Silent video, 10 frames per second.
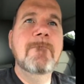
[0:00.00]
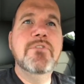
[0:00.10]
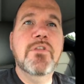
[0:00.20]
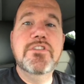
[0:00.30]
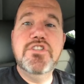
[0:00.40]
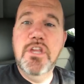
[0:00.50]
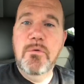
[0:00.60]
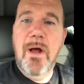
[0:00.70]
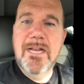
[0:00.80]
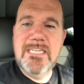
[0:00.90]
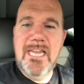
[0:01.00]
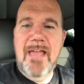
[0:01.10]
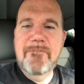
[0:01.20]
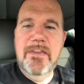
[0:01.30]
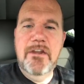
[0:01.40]
so that you can watch
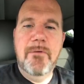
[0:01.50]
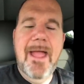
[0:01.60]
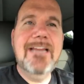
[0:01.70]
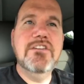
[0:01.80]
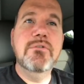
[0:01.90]
live and interact.